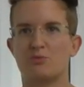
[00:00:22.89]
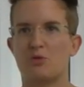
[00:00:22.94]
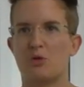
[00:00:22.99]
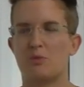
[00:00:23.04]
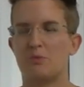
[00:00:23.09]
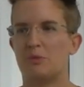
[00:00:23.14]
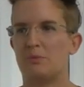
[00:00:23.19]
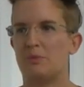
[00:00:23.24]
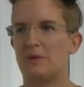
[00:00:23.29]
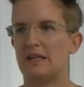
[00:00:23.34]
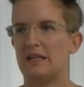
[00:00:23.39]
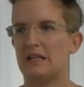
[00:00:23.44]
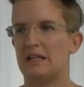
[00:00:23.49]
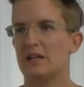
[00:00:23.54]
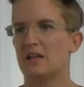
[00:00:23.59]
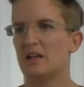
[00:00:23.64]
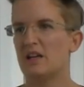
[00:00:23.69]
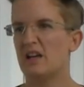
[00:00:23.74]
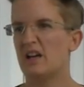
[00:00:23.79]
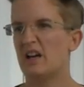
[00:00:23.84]
probably
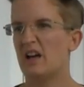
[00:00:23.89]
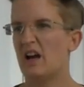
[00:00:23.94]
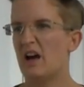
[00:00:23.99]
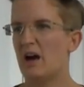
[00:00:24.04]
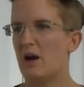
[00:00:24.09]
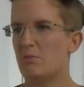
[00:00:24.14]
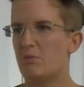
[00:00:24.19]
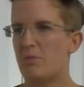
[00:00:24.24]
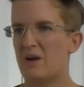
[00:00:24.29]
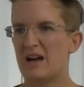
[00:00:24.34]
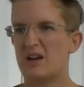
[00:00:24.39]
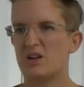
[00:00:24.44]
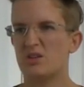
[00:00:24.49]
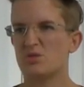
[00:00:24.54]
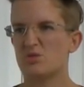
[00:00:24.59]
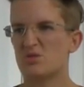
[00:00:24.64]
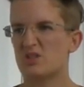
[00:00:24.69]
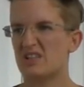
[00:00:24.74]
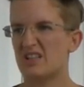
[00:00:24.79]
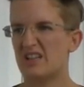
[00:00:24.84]

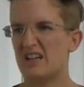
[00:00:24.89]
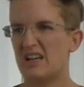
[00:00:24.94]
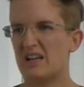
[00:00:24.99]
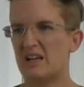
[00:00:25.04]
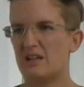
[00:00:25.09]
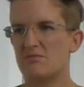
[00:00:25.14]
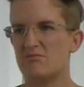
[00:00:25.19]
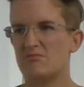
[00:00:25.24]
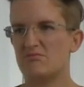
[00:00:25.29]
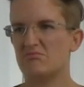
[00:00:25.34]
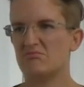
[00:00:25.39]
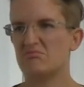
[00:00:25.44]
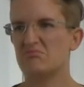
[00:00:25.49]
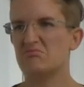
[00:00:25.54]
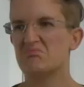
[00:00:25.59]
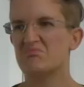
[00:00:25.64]
about um,